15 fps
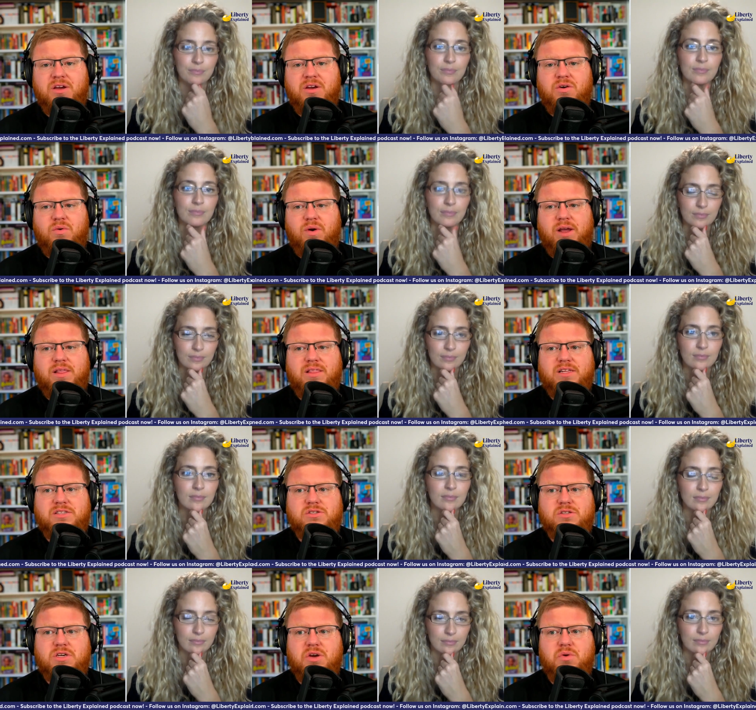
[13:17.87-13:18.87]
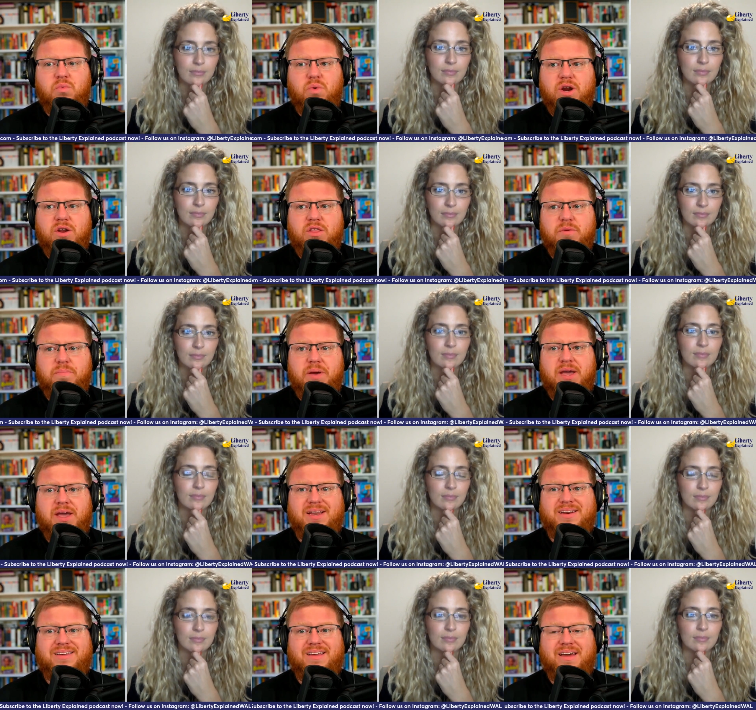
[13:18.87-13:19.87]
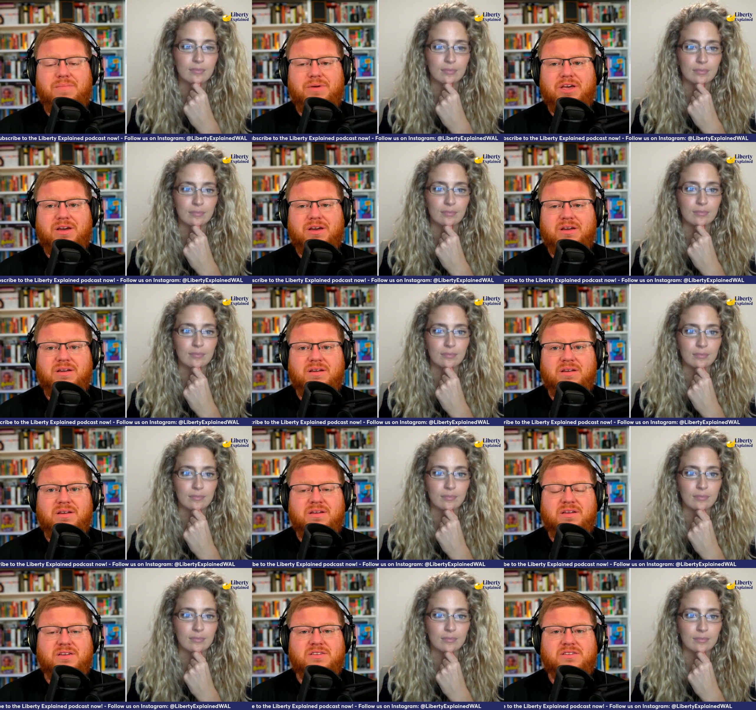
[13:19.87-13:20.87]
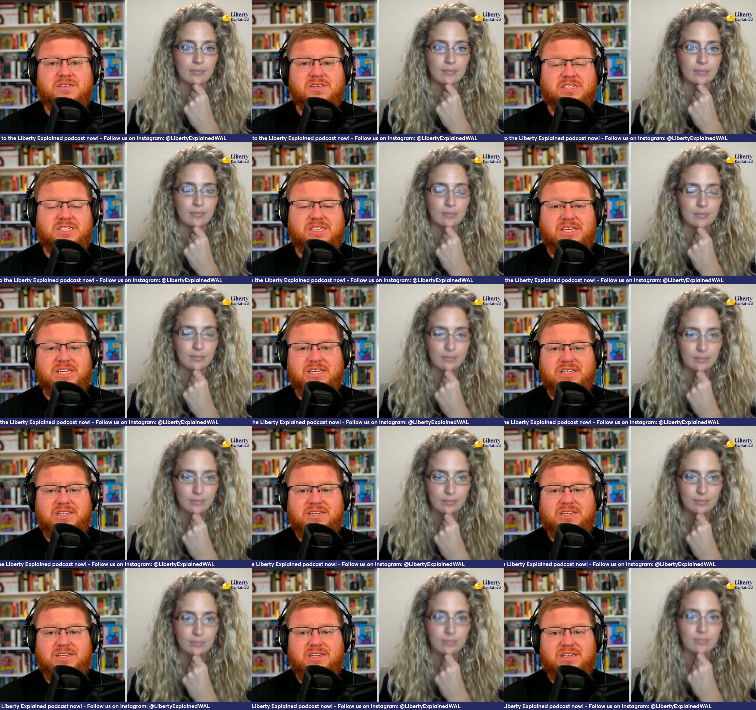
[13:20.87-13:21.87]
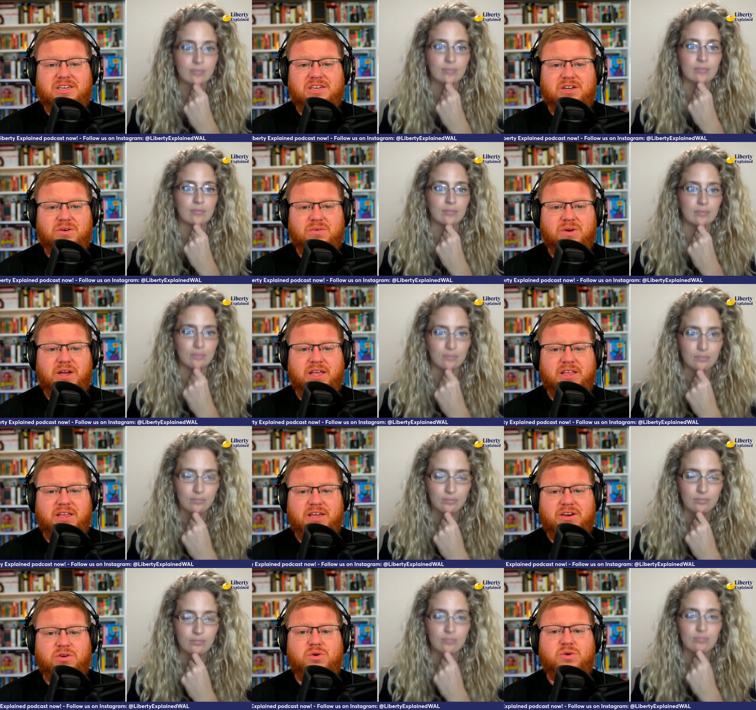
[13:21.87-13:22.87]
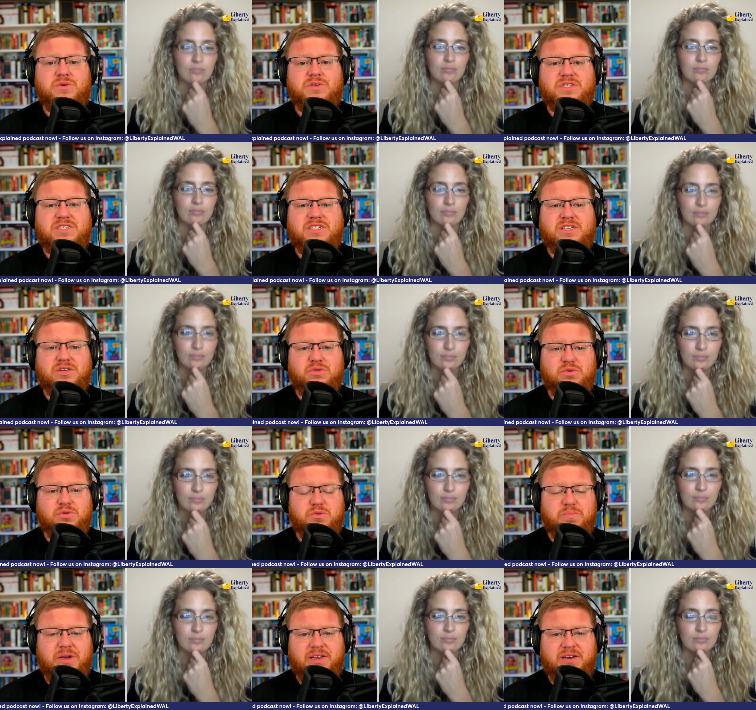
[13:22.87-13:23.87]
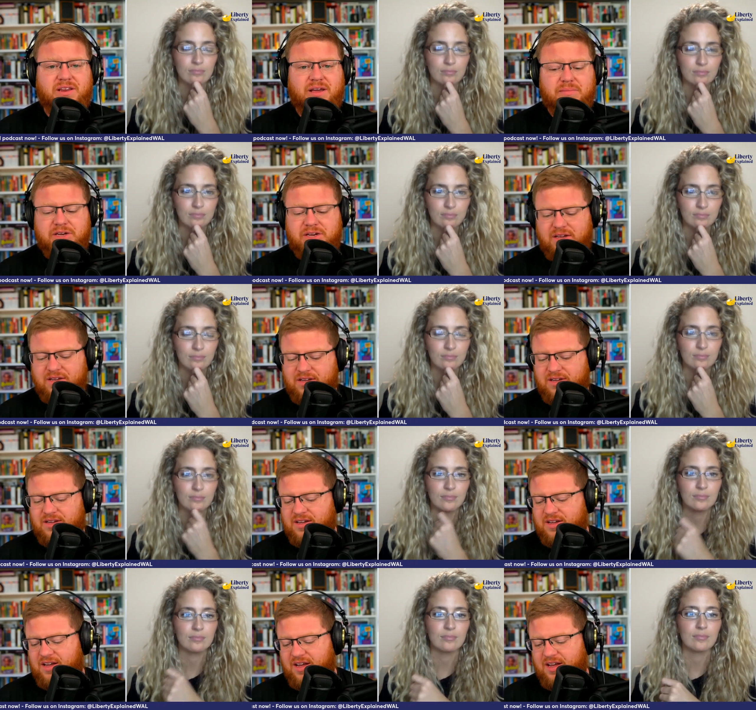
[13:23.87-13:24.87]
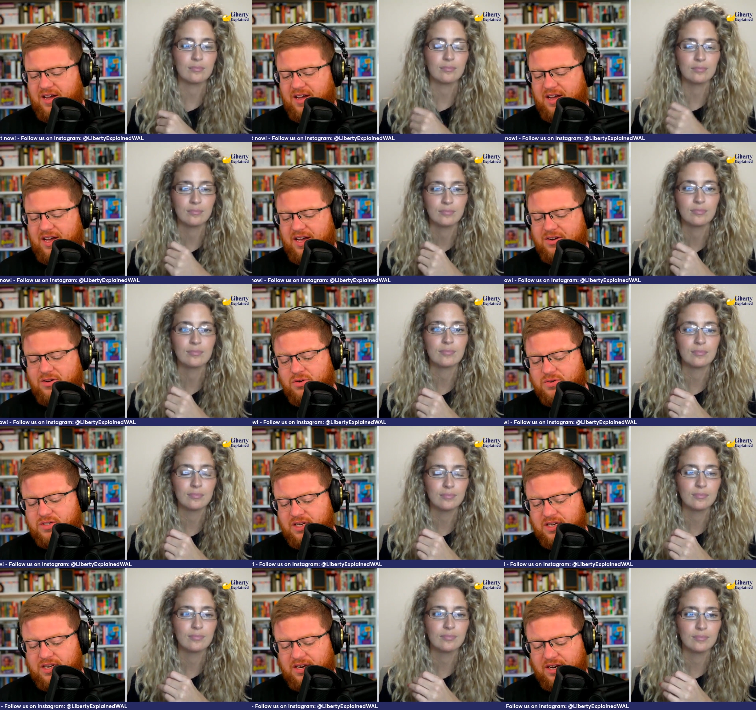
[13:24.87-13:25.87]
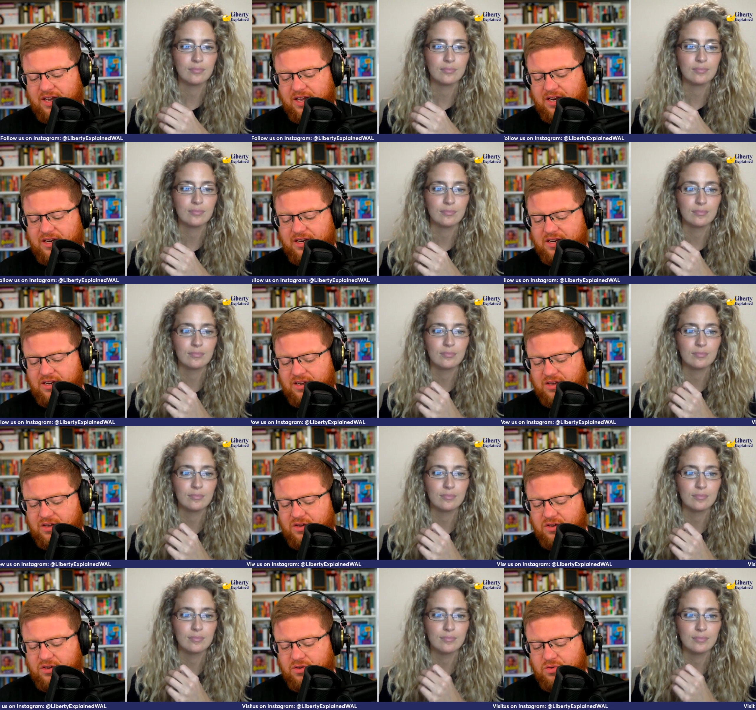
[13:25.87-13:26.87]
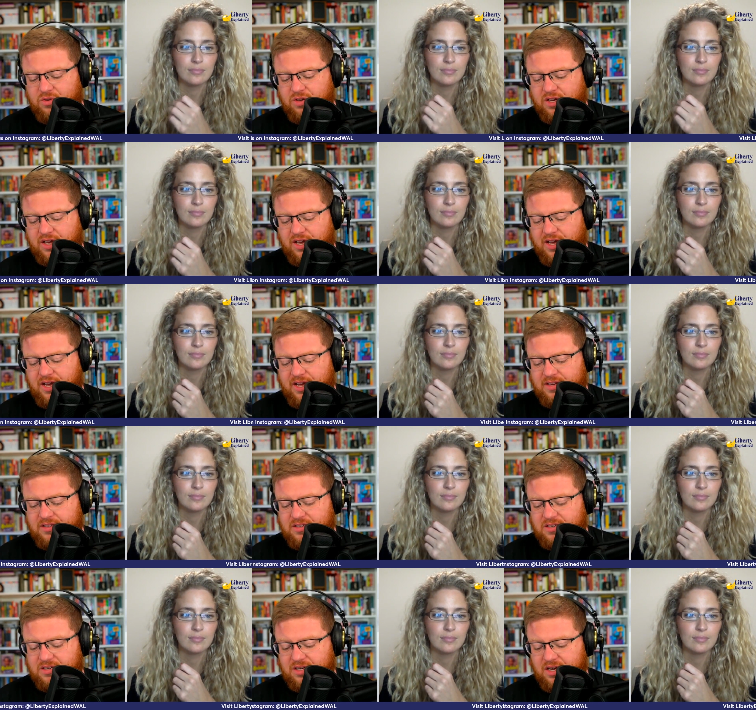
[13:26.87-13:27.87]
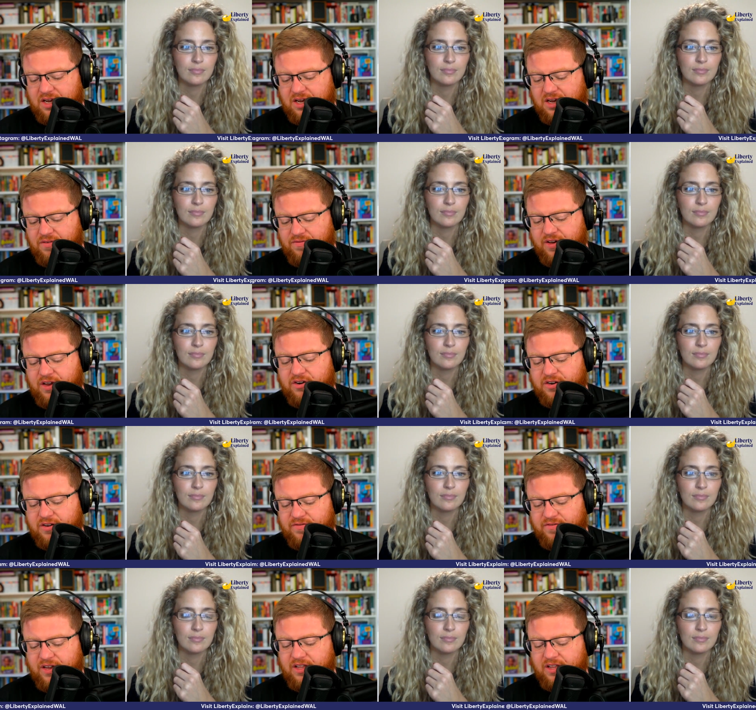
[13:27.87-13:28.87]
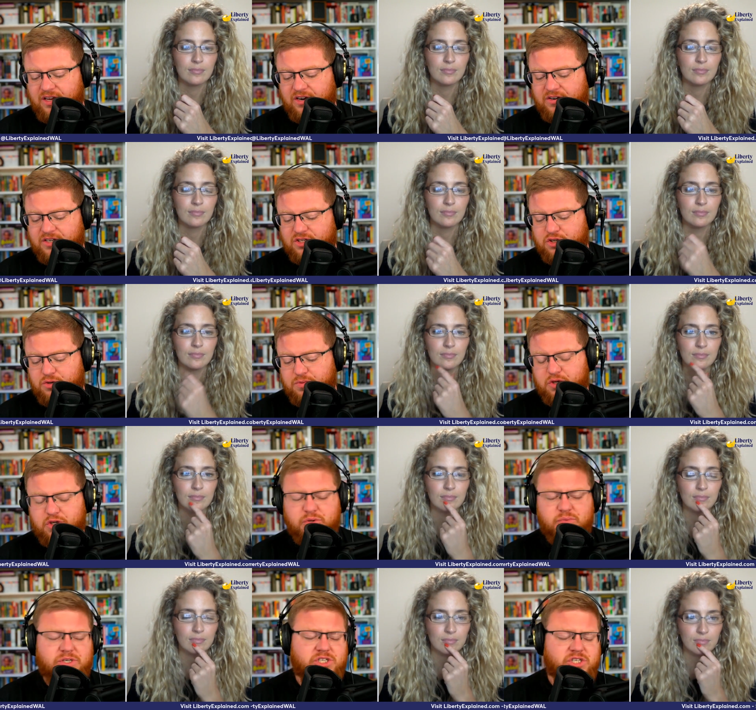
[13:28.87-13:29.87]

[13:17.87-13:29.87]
Speaker 1: right? Let's look at where the pandemic succeeded, eh, you know, and, and who succeeded through the pandemic uh, and who didn't. And you look at uh, ventilator distribution, which